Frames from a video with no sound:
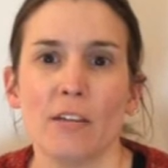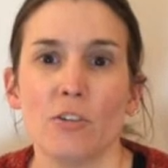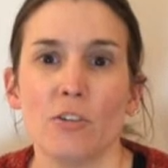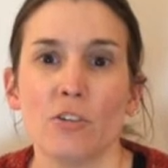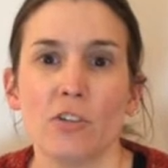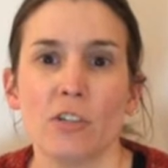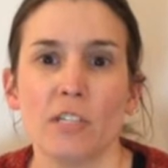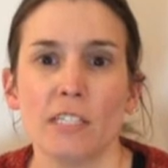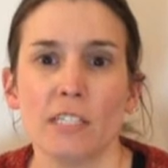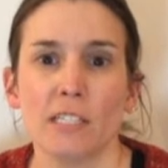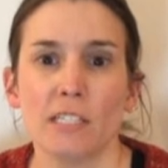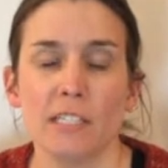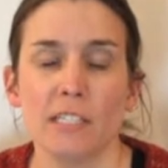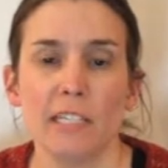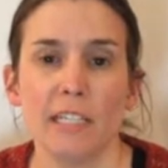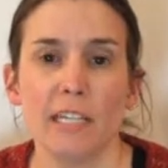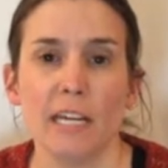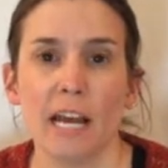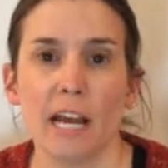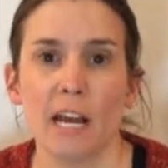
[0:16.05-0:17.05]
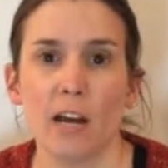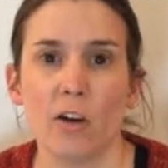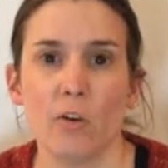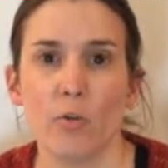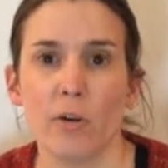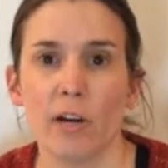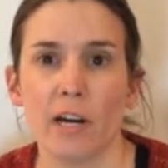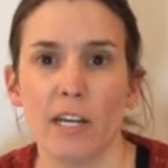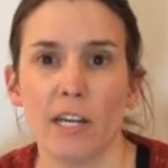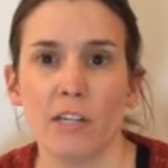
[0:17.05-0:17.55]
and you're going to see
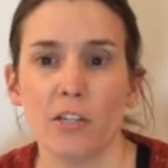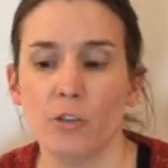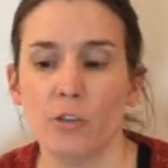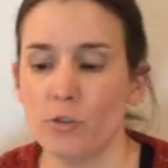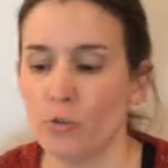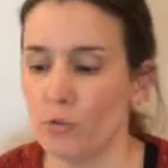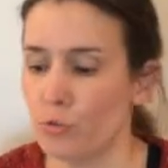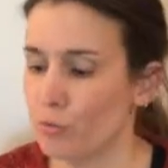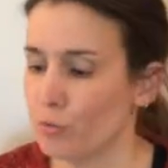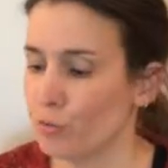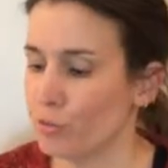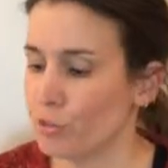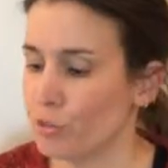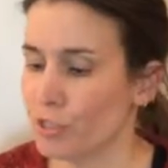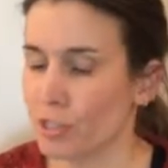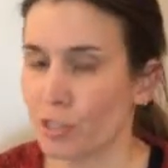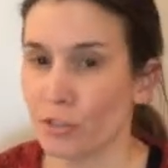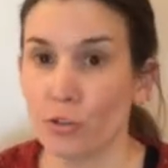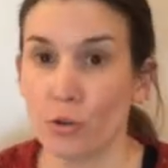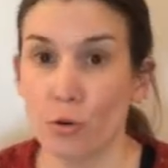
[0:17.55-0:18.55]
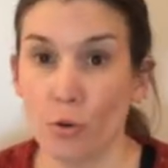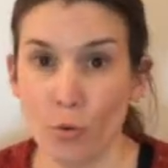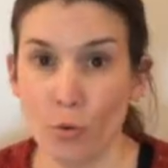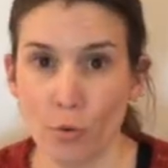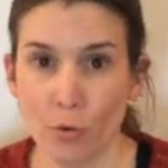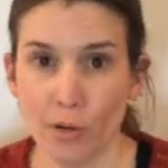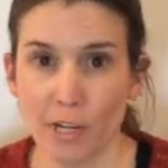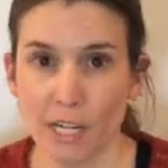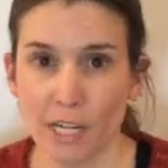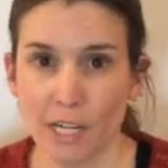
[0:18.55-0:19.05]
how I use
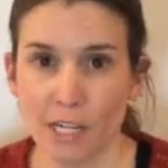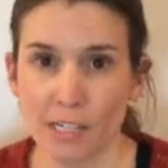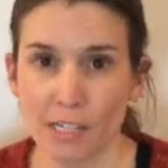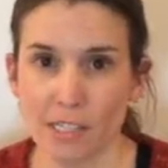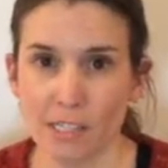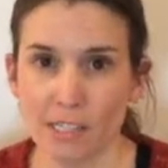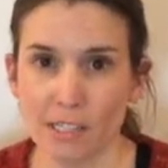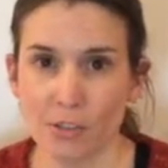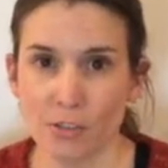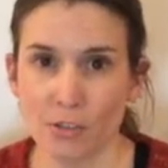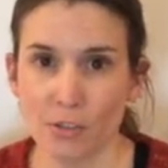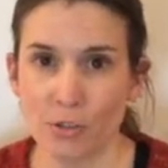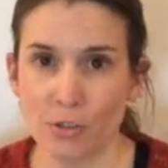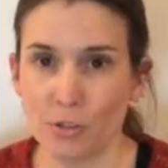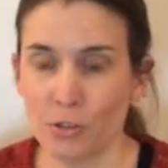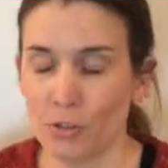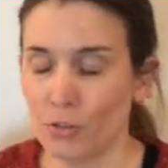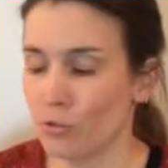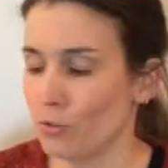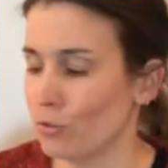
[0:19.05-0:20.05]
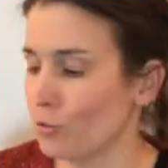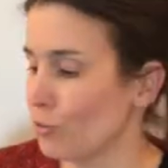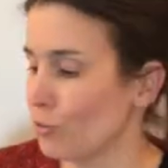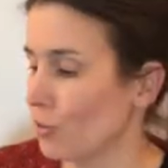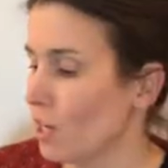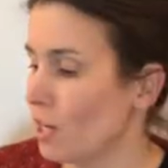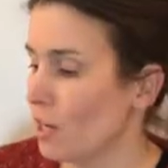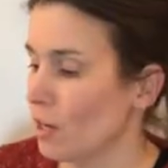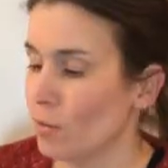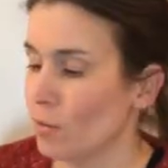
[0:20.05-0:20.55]
toys
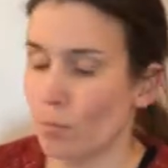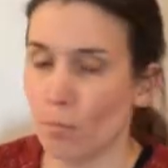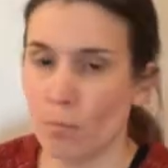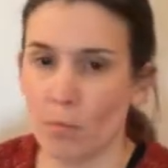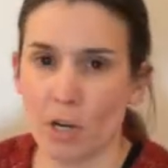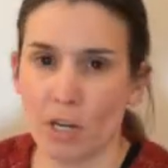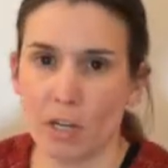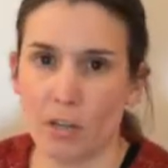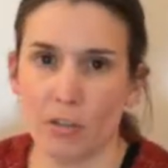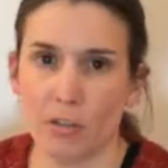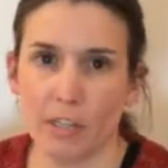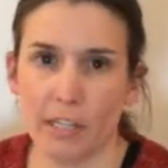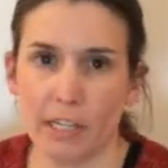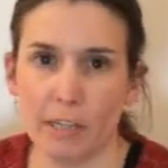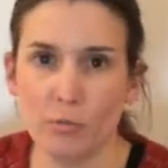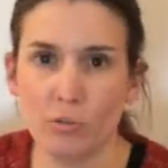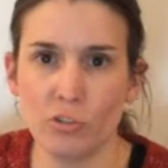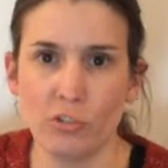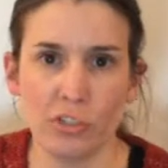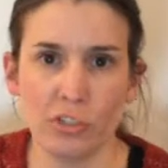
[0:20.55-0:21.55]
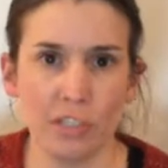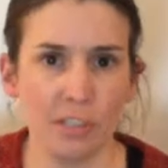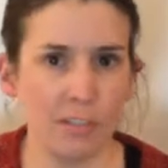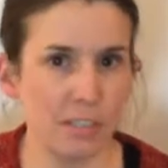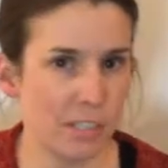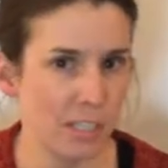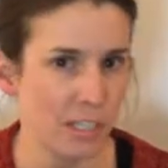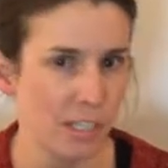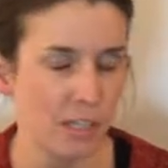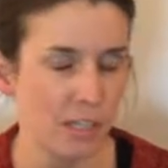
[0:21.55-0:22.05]
to model language
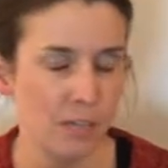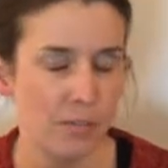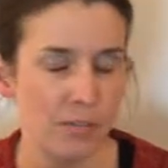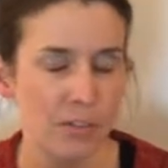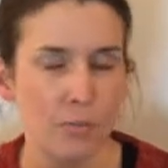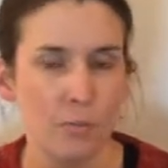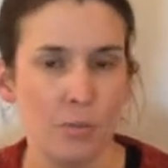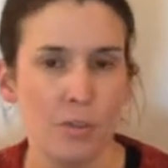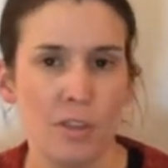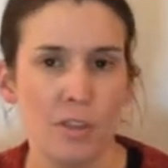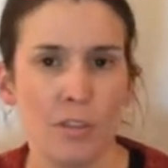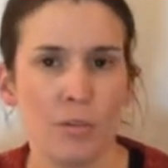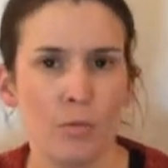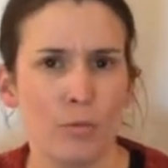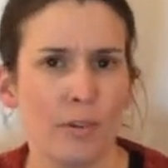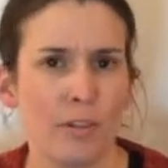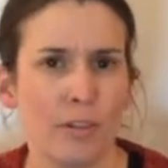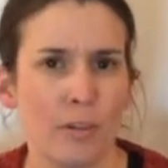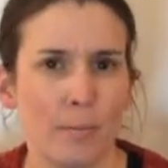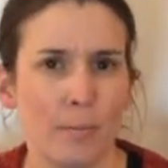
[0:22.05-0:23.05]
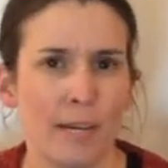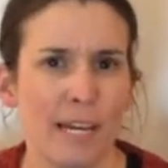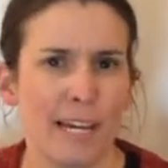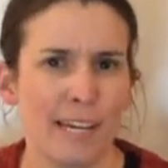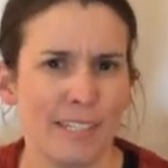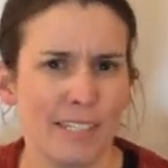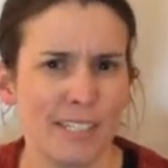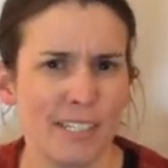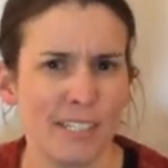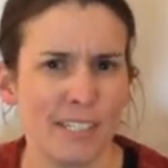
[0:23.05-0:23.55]
skills even with the really
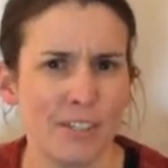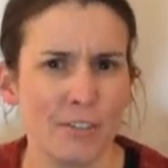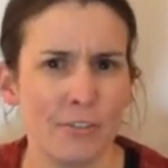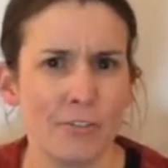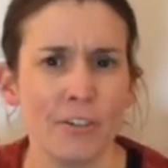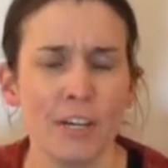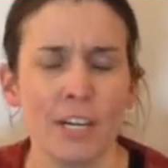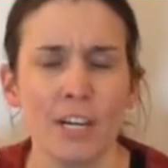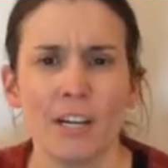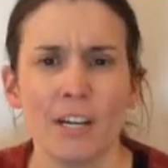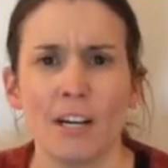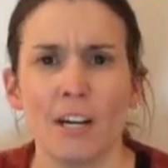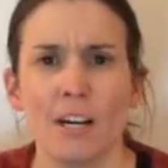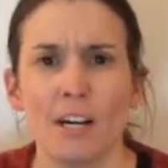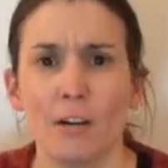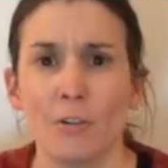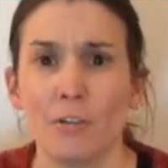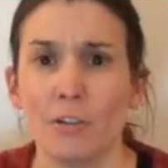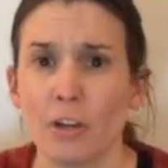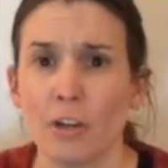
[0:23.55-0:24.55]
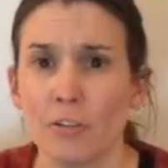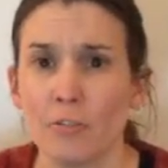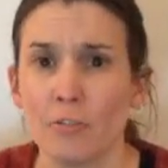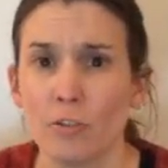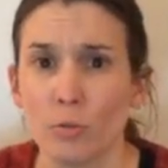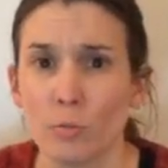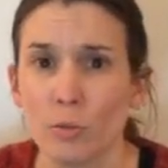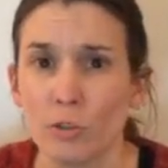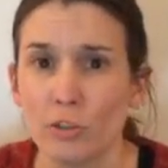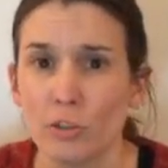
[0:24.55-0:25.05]
passive uh,
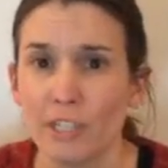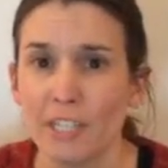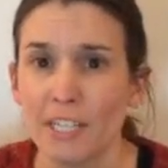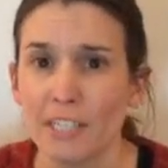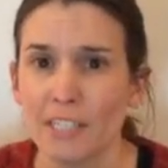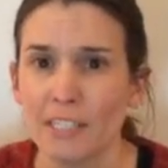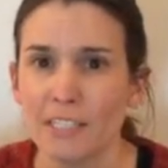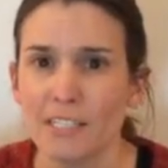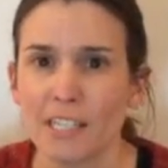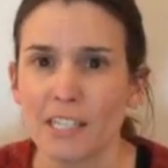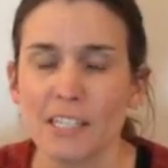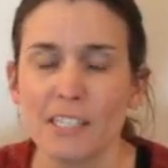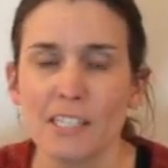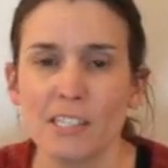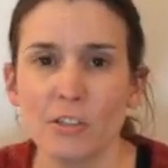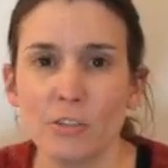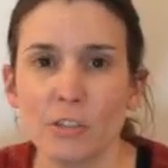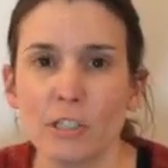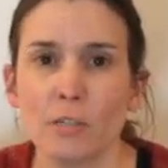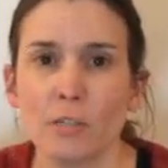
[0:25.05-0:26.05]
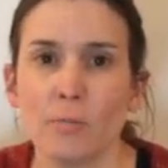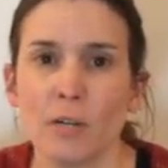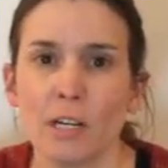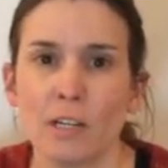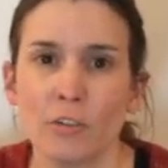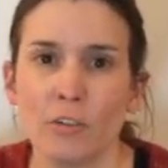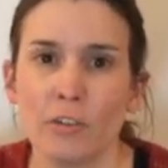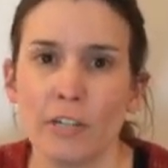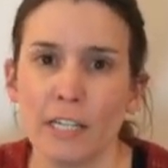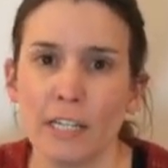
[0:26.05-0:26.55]
nonverbal kids I still can
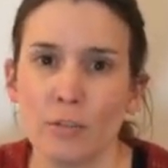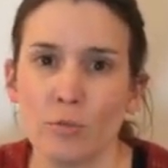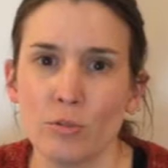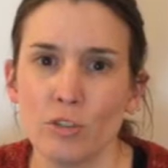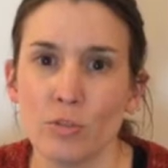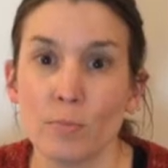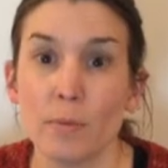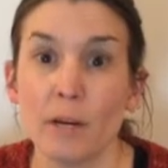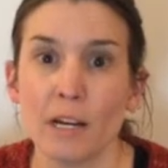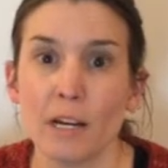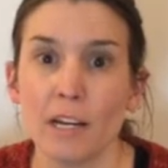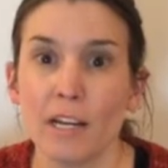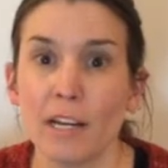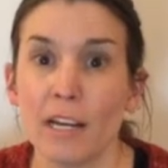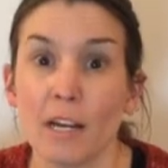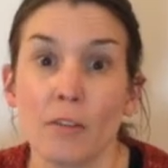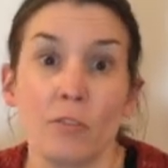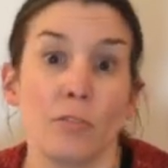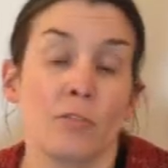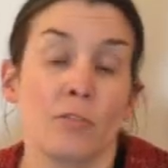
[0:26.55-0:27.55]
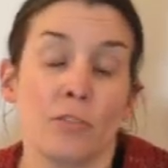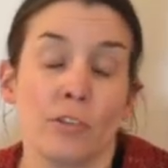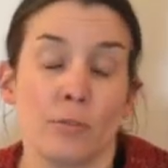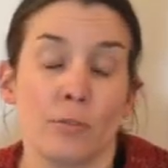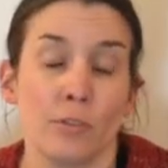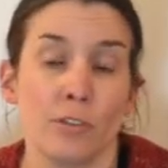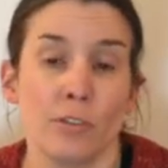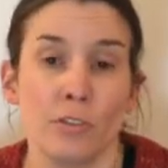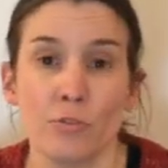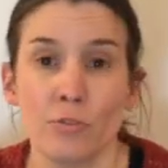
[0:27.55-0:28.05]
model language by having
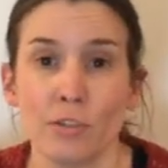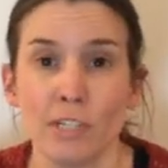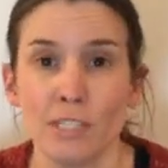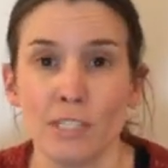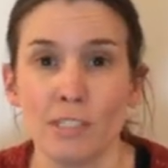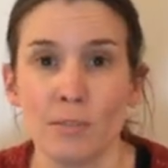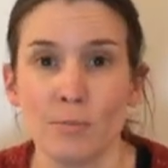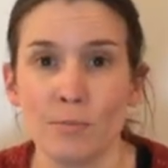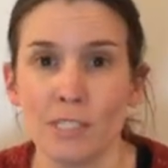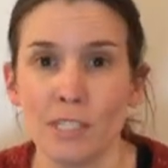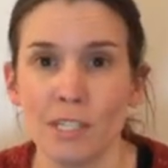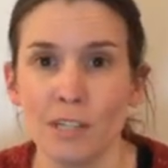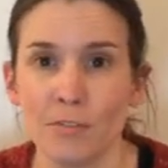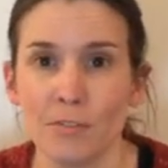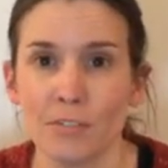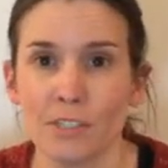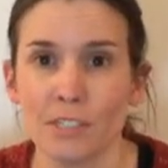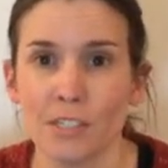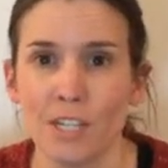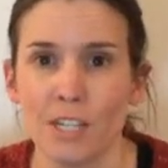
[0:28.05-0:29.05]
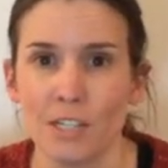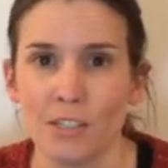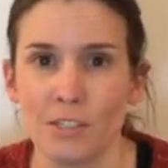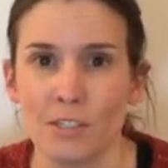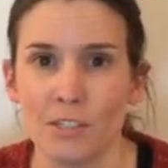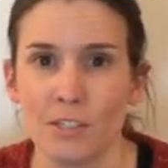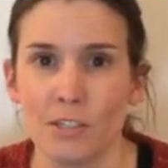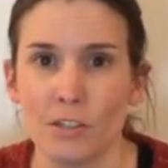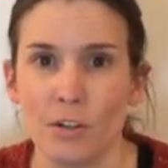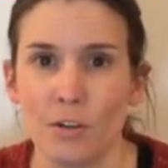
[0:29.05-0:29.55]
fun with the trains themselves
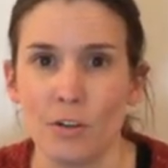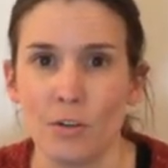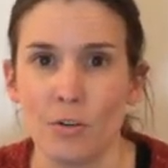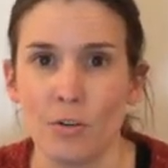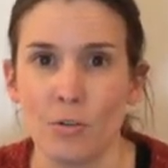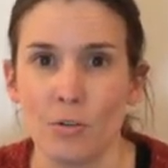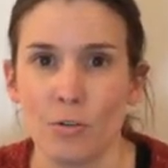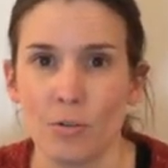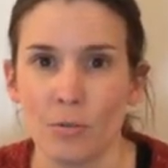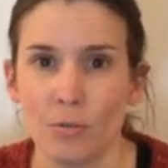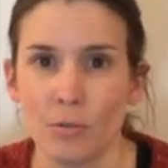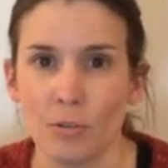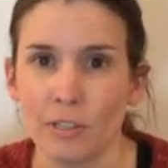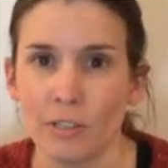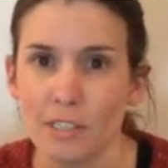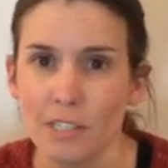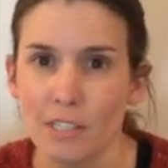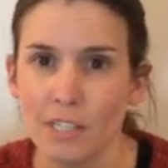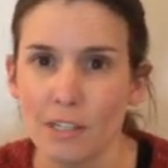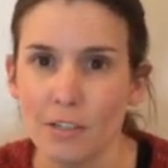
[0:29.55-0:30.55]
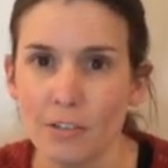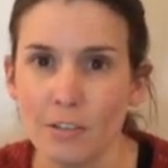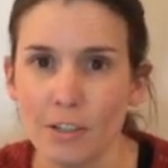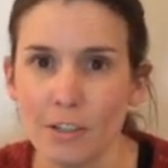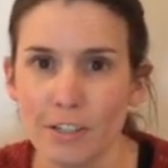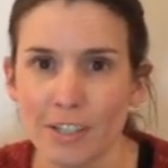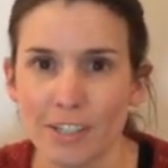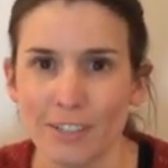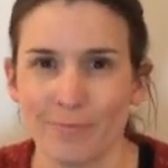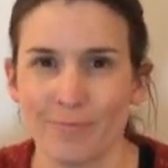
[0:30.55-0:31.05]
so let's take a
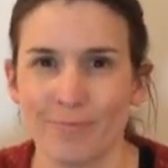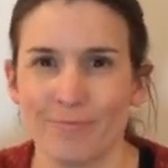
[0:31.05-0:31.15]
look